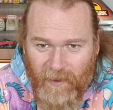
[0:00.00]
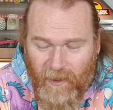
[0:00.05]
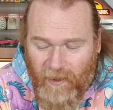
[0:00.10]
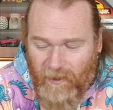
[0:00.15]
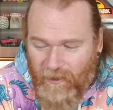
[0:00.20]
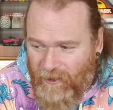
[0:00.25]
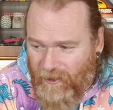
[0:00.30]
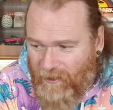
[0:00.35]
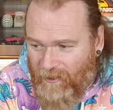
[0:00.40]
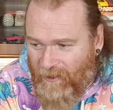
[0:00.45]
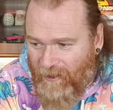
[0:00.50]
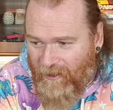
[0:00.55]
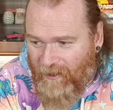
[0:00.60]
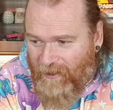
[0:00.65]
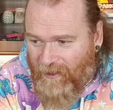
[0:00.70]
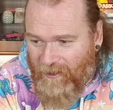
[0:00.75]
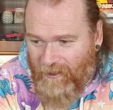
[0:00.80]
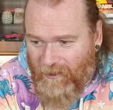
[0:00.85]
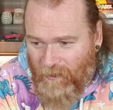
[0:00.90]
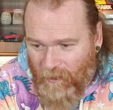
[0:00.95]
I just
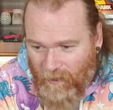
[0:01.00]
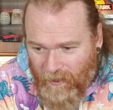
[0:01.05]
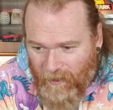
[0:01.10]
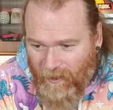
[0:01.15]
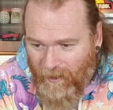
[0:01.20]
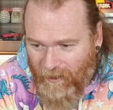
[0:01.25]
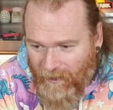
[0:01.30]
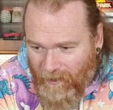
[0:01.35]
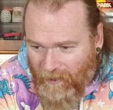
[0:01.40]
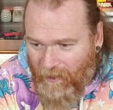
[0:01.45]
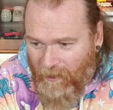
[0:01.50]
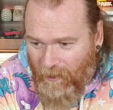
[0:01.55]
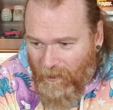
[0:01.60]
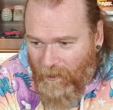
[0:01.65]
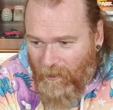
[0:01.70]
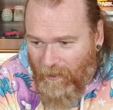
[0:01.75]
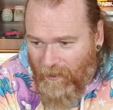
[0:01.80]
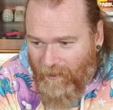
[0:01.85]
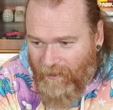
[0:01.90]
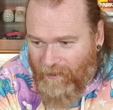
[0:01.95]
want, you
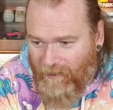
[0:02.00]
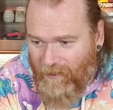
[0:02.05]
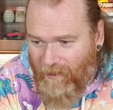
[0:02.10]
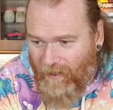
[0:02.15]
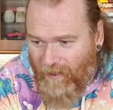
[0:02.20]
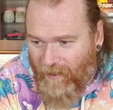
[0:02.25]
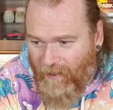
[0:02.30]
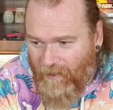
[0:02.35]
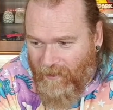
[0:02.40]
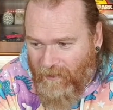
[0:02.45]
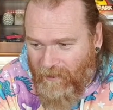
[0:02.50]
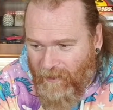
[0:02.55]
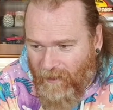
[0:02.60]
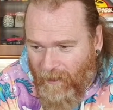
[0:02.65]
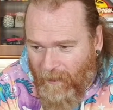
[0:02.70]
know, it's like